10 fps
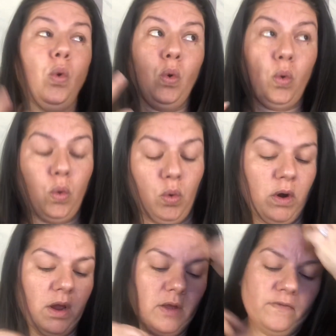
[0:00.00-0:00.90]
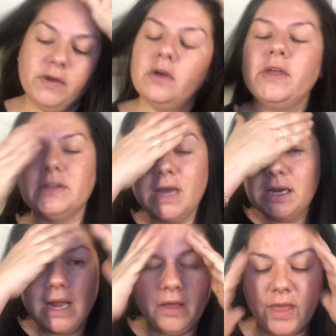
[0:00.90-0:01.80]
woo, fill. That's
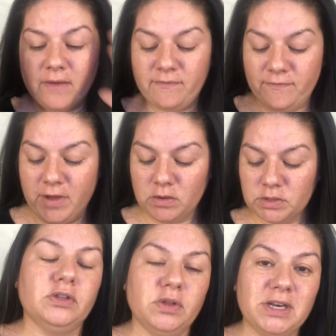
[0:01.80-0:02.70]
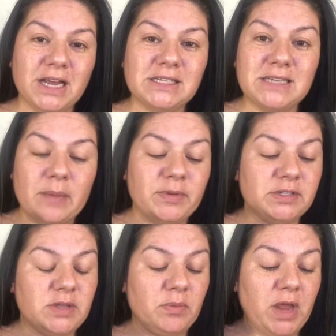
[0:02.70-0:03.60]
kind of how that felt. So the next step
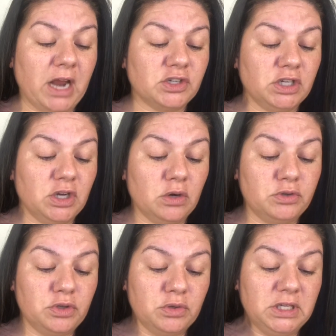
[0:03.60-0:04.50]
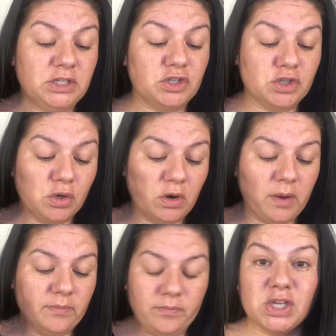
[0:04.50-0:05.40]
is that we actually go to the
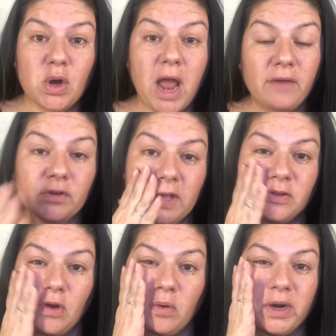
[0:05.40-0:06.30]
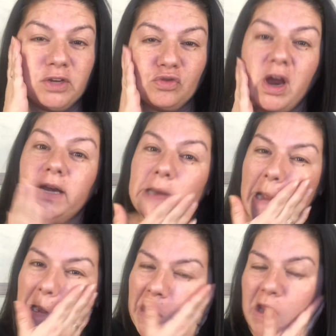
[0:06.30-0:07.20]
serum. So after that's already dried
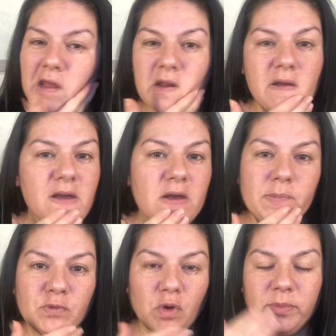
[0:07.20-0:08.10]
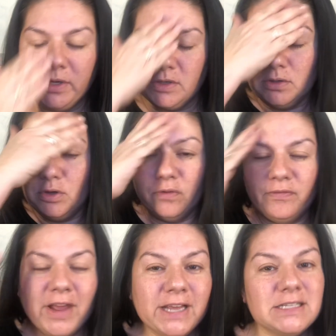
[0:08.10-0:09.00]
down and absorbed into your
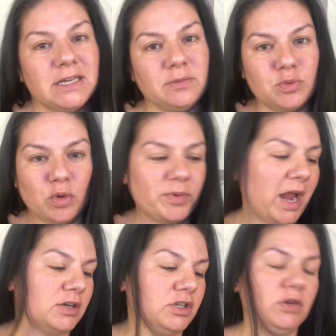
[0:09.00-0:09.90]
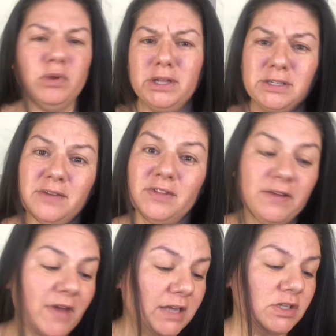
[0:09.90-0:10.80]
face, it absorbs actually relatively
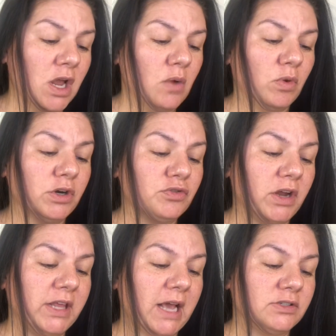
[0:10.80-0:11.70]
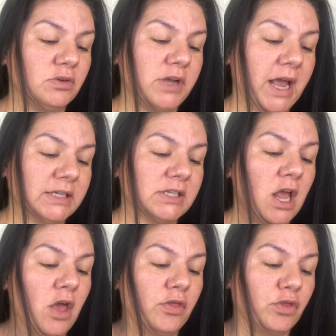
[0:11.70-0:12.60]
fast. We're gonna try the SOS
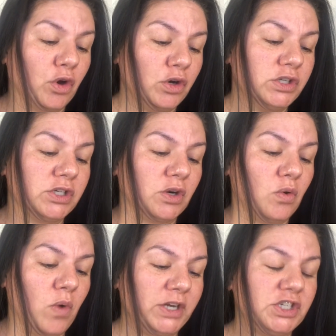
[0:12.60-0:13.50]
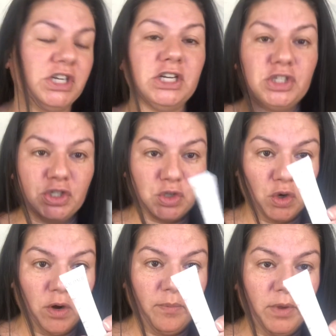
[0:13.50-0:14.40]
Thirst Quenching
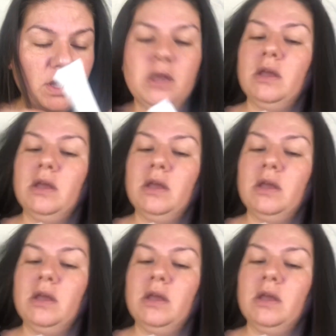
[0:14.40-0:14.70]
Serum.